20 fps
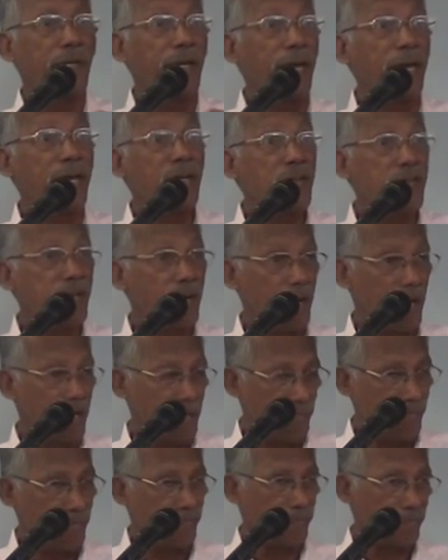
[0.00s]
End time.
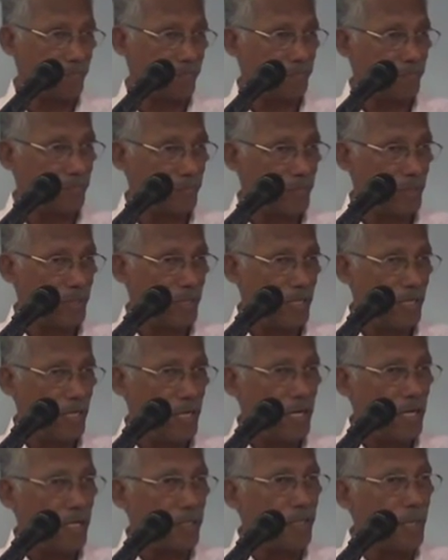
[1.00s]

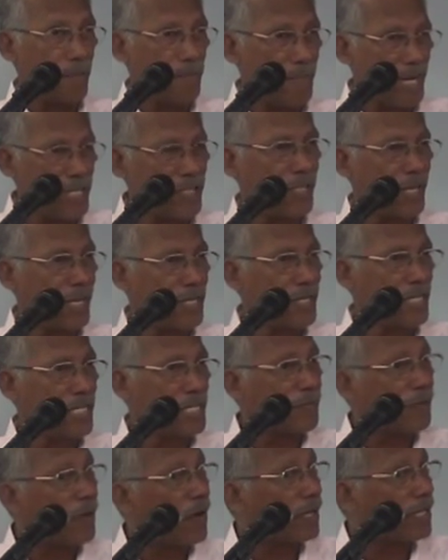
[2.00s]
The message
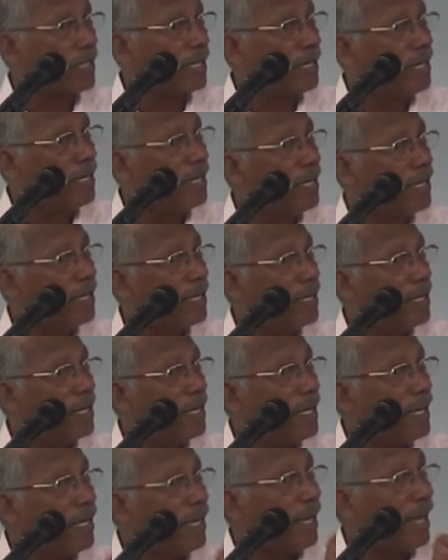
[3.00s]
is for the
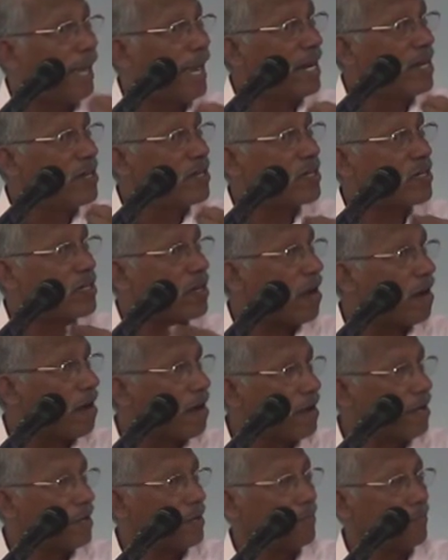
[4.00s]
end
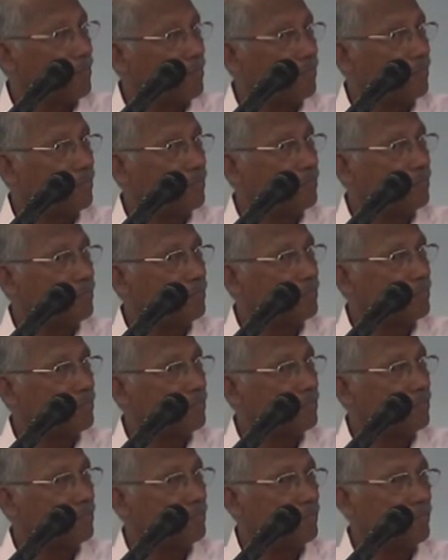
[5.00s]
time.
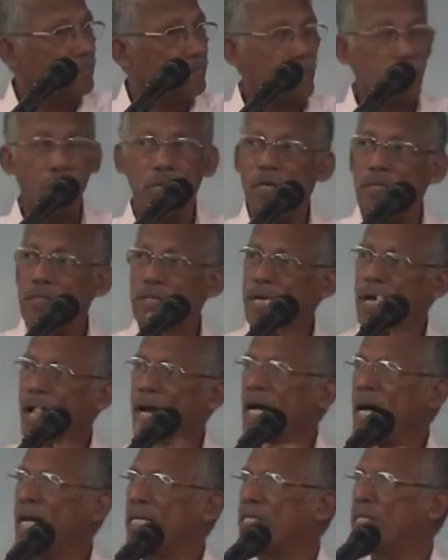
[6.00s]
Then
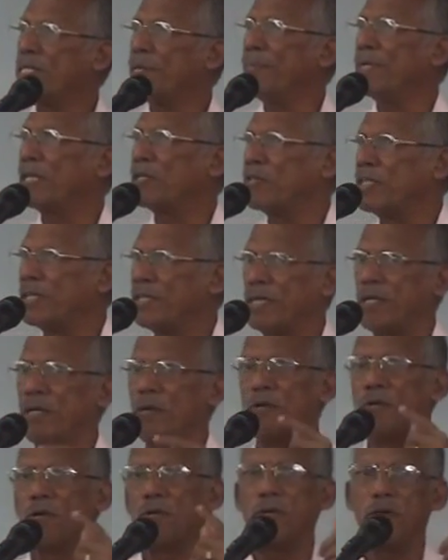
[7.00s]
I asked them a
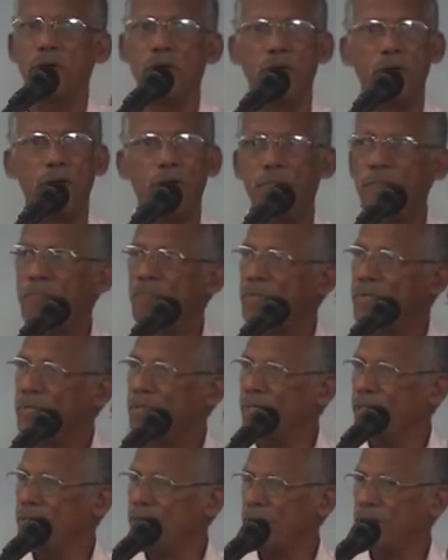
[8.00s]
question.
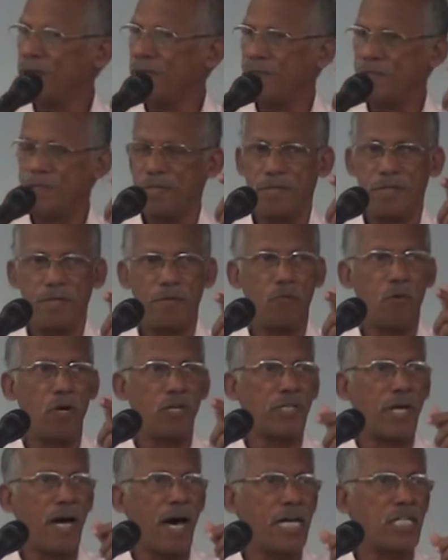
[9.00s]
Jesus
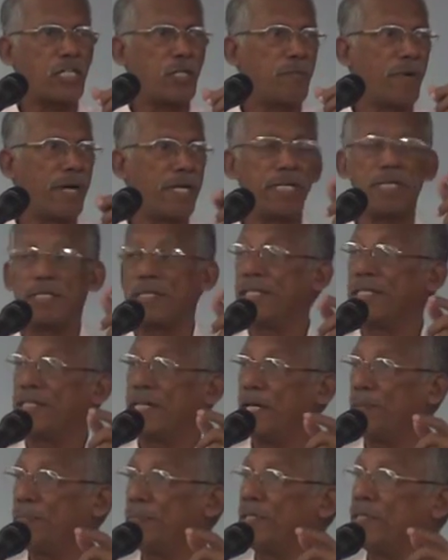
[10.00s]
was asked by His
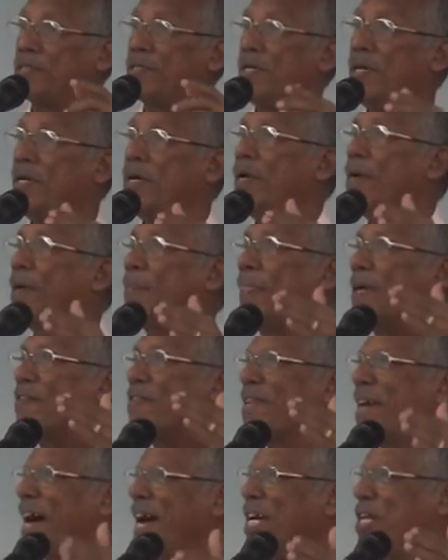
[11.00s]
disciples the
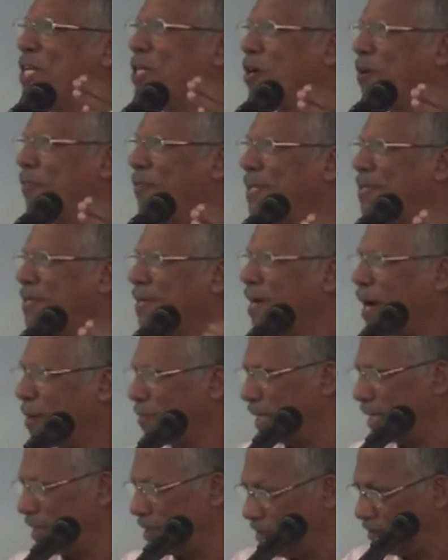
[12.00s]
signs of His
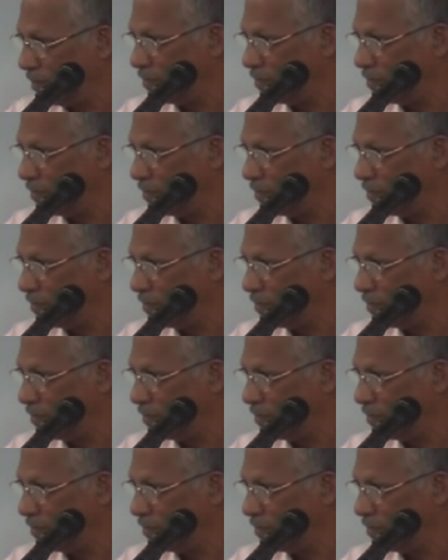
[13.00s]
coming.